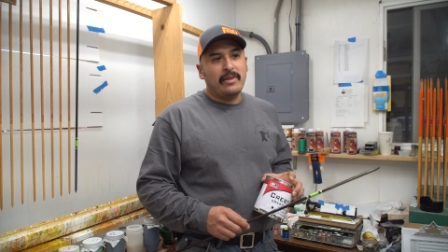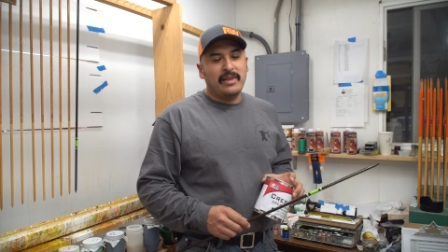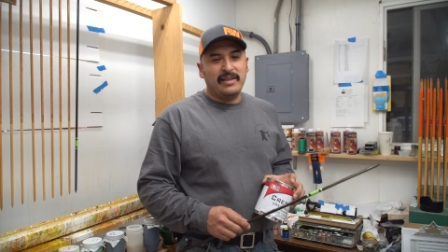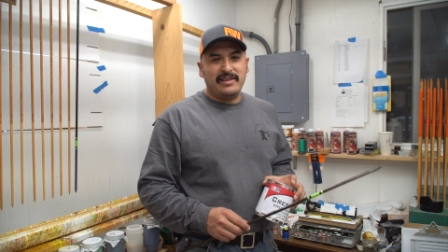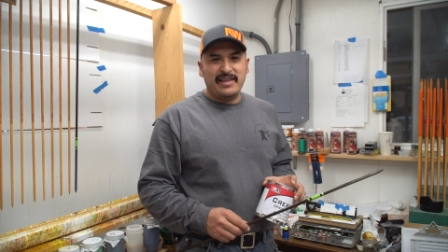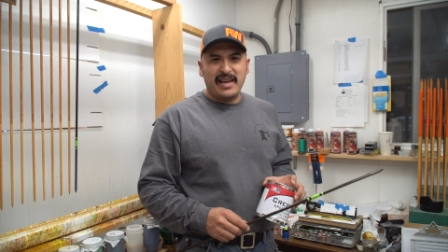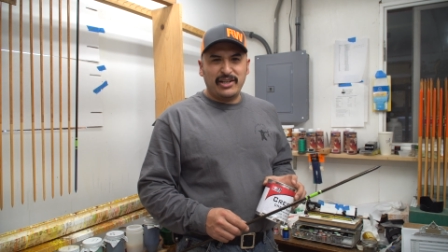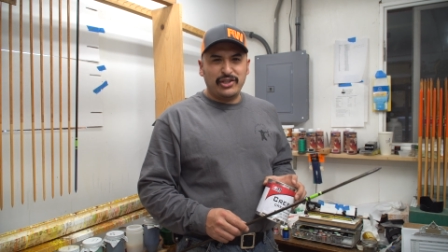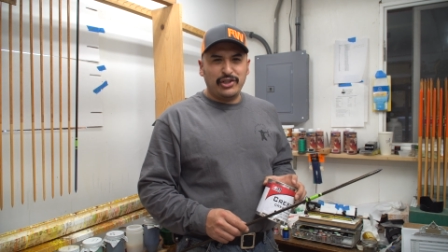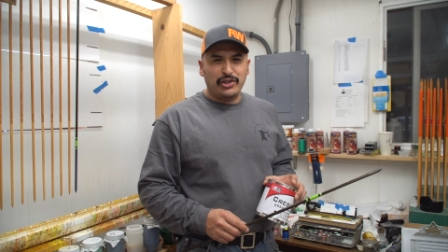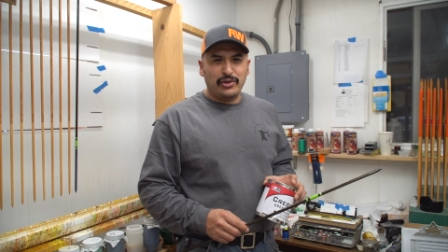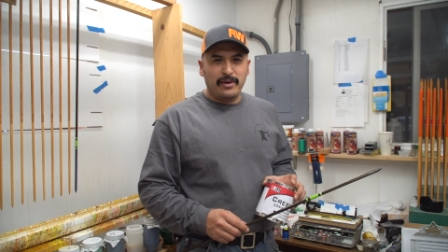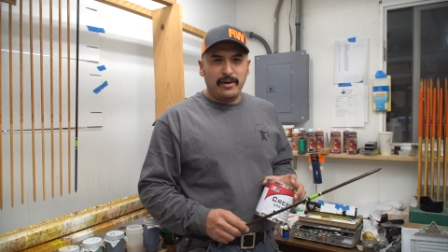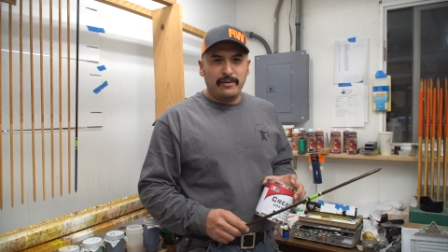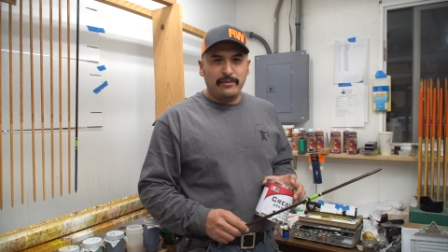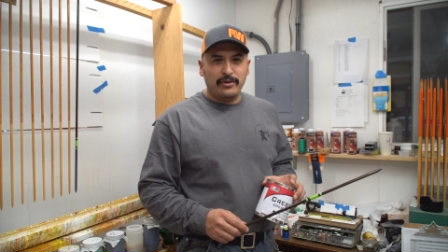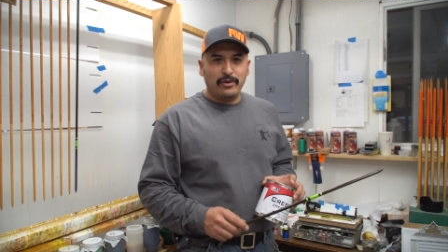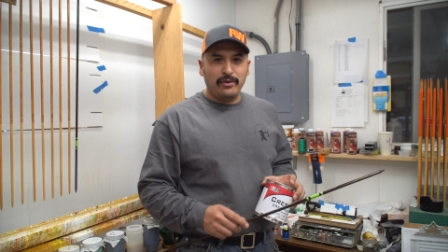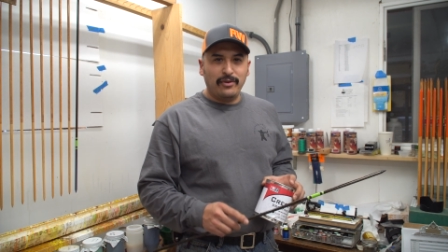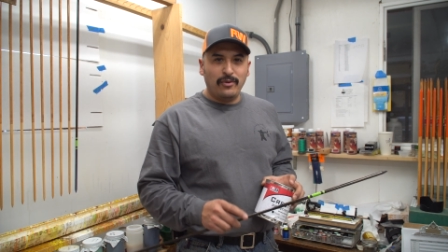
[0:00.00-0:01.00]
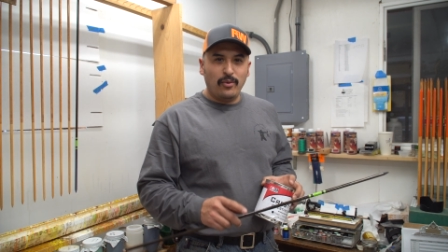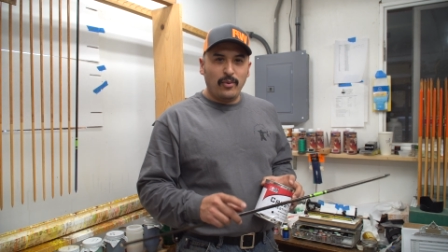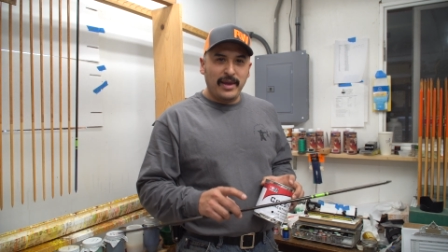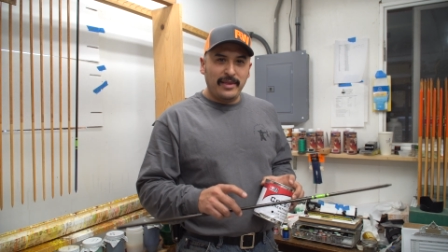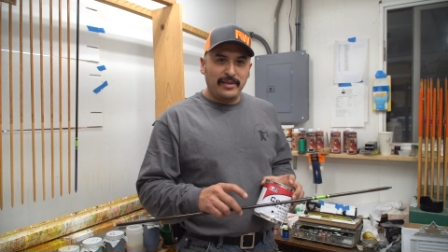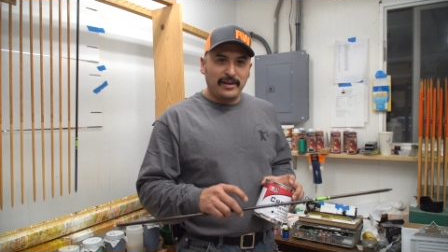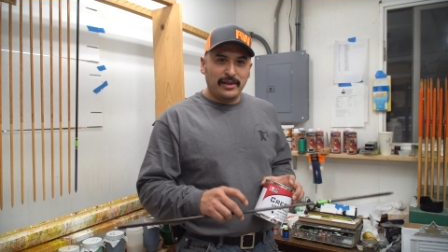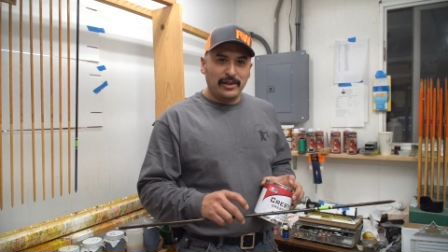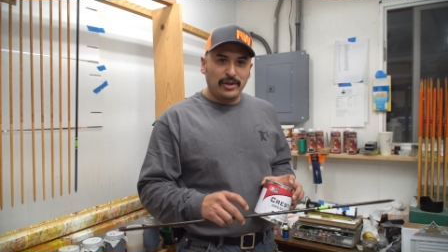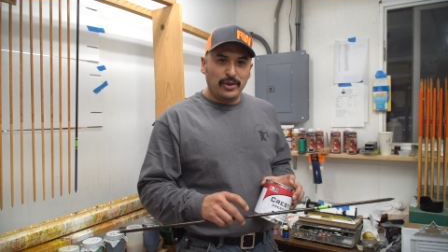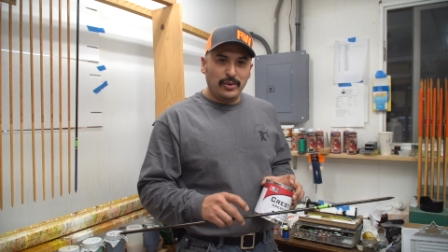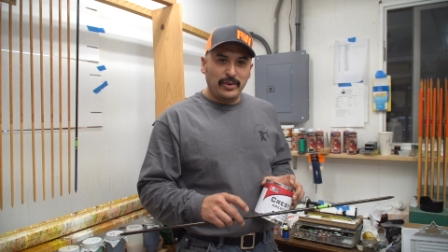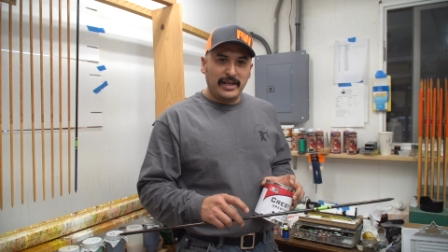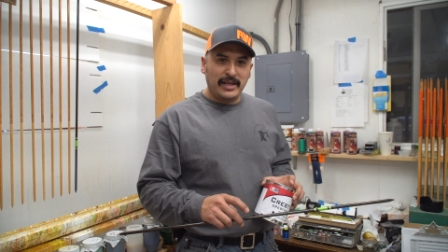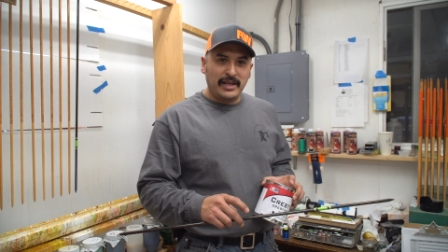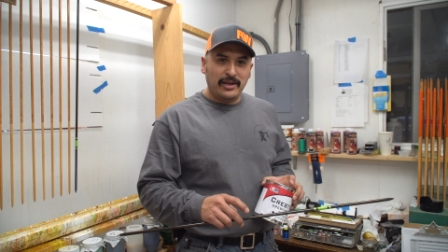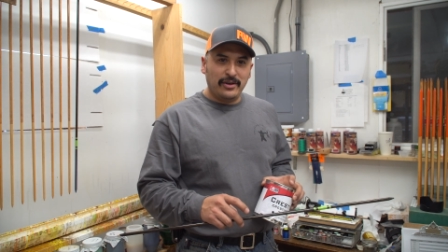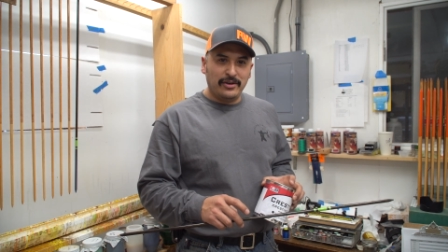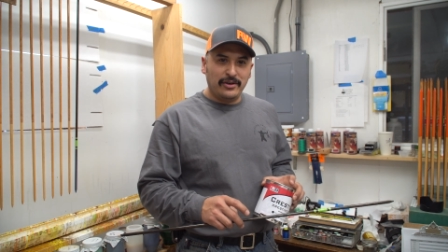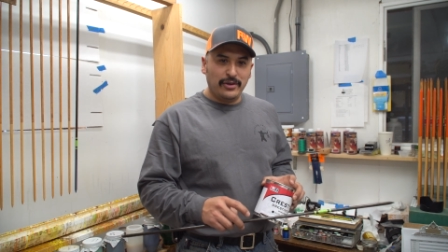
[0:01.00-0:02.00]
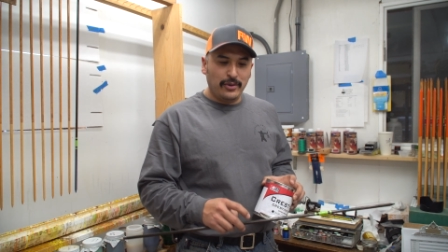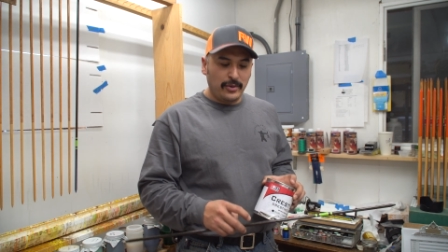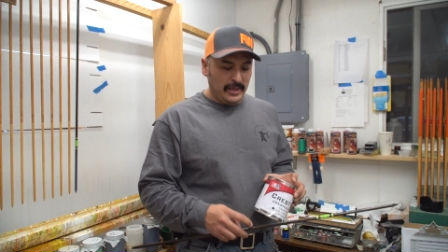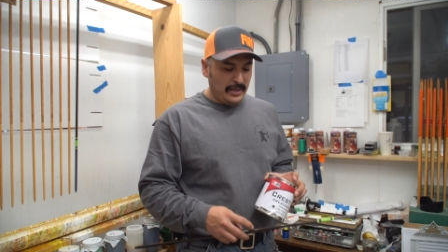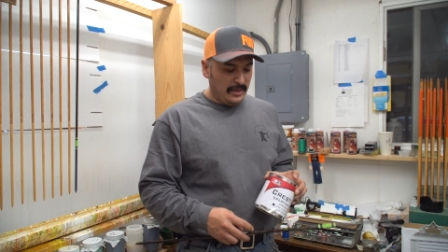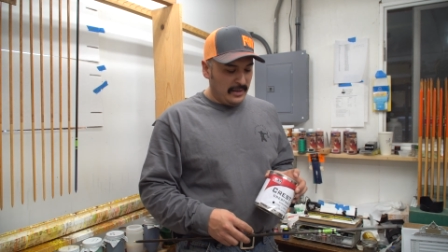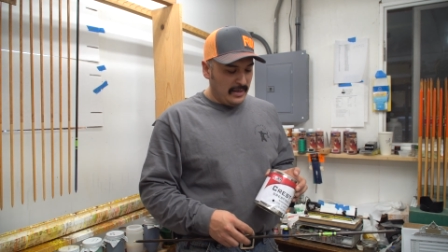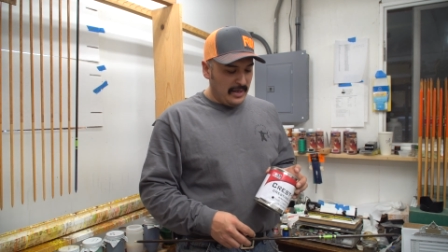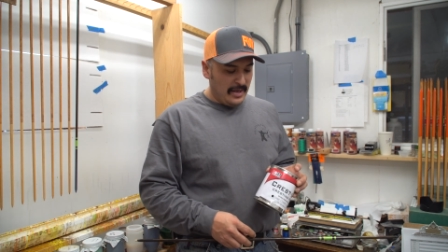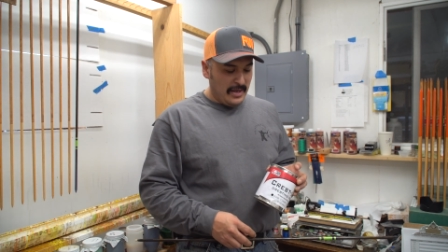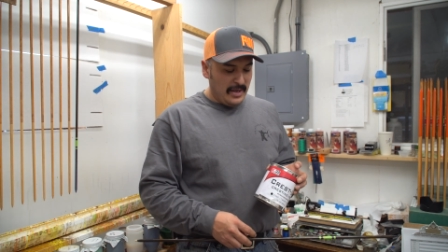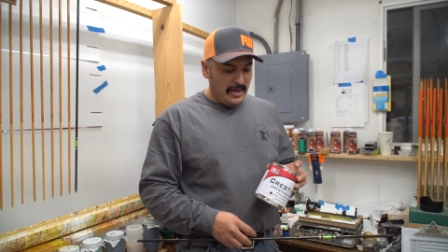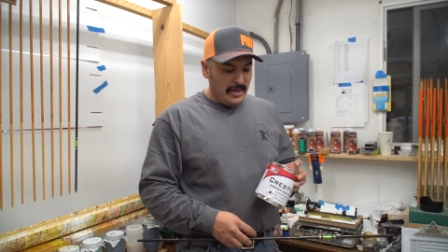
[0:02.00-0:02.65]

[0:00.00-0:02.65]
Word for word: the texture of it or the way the glue adhered to it.